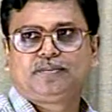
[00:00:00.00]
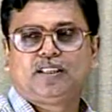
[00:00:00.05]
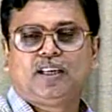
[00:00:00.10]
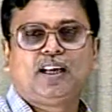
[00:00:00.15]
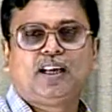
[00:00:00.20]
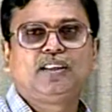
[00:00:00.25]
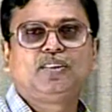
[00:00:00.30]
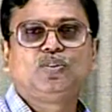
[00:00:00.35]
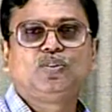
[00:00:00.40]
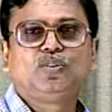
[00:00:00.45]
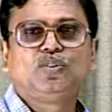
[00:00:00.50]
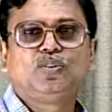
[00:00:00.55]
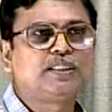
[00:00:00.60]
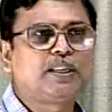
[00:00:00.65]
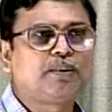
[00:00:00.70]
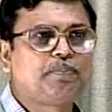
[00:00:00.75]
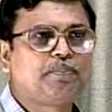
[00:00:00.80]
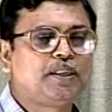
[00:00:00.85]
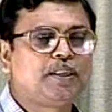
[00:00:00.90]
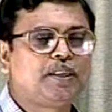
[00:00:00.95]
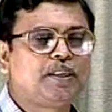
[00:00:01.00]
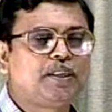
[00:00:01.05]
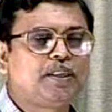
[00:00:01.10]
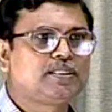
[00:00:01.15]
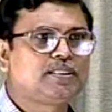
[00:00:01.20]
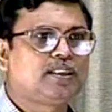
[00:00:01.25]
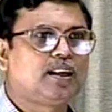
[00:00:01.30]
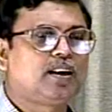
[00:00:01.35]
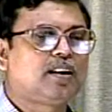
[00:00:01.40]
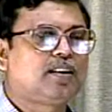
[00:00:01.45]
And those
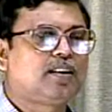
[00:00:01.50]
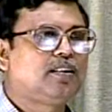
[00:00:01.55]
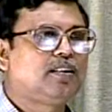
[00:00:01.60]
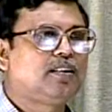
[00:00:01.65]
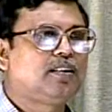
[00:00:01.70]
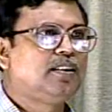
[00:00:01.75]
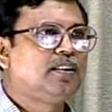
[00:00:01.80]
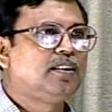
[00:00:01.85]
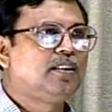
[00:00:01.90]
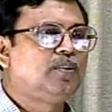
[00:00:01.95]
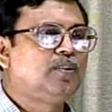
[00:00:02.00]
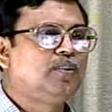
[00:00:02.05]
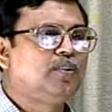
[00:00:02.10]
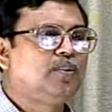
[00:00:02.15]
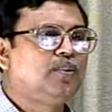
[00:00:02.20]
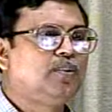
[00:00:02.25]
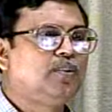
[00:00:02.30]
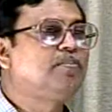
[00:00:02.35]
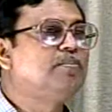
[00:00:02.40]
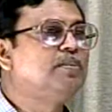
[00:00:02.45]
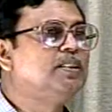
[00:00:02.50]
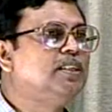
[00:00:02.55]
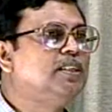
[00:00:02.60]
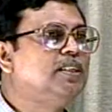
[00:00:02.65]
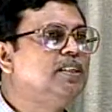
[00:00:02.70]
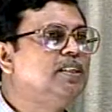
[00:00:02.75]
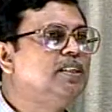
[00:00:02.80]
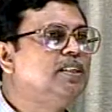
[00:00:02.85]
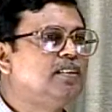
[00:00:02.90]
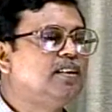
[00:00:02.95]
applications are one of
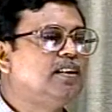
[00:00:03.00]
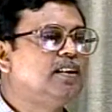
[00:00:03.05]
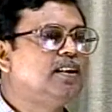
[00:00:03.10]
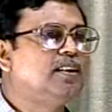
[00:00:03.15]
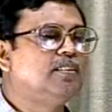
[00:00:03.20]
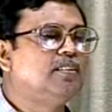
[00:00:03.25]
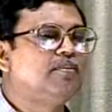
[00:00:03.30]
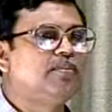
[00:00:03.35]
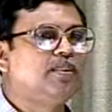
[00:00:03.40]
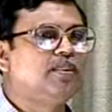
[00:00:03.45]
the uh, uh,